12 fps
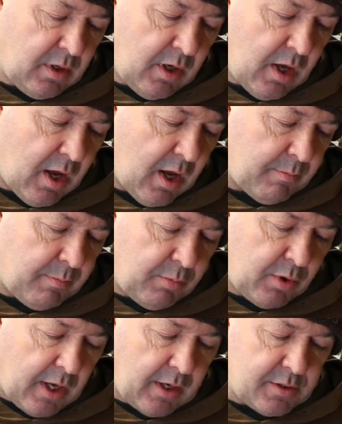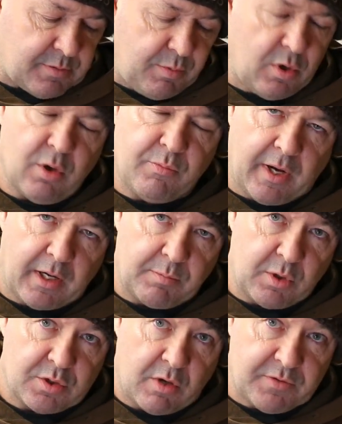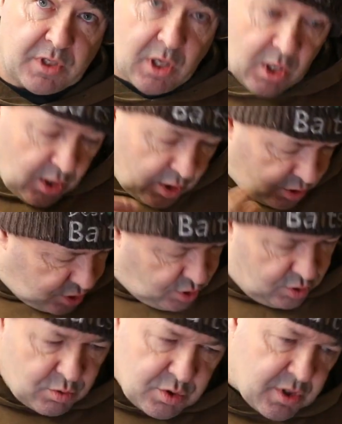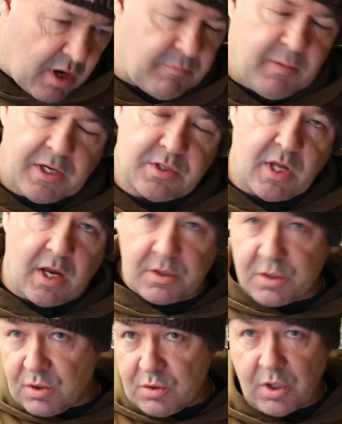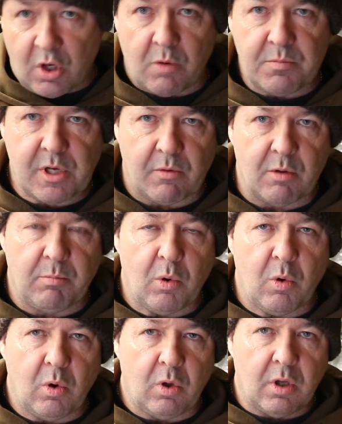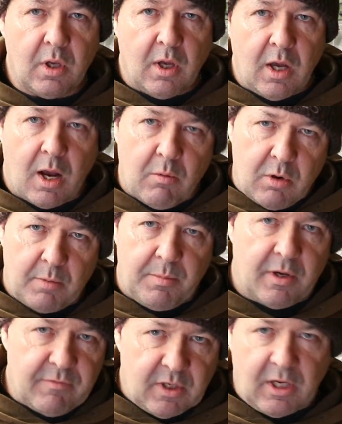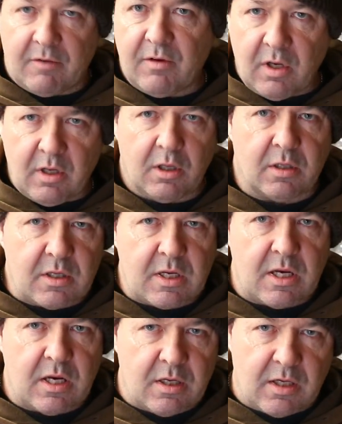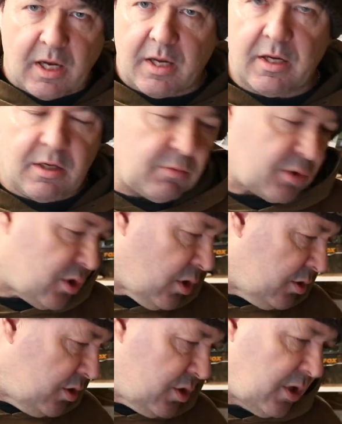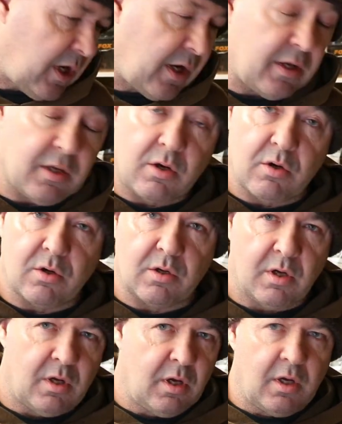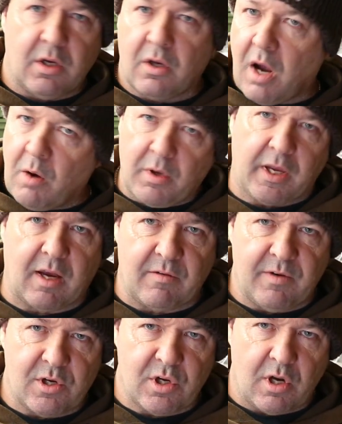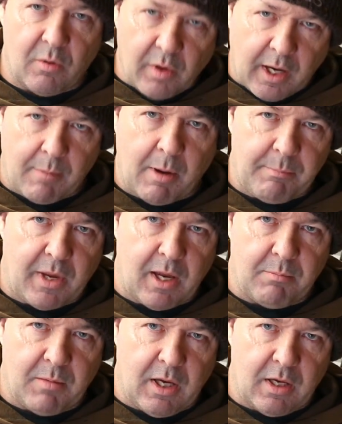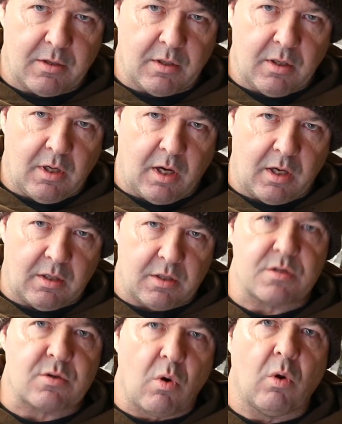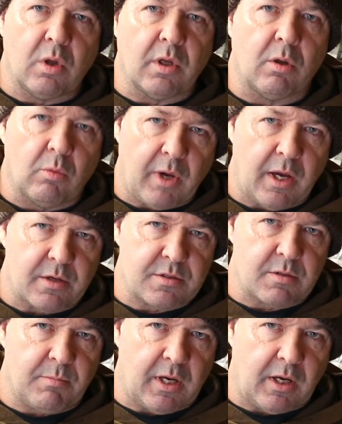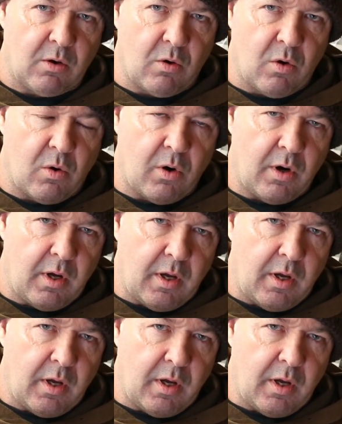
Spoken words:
But that is perfect, because obviously as soon as I've mixed that, as soon as it comes out the bowl, I want to give it a little knead, get it into a sausage and get in the gun. You know, I want to get fishing, I want to get my bait made, and there's all little ways to make your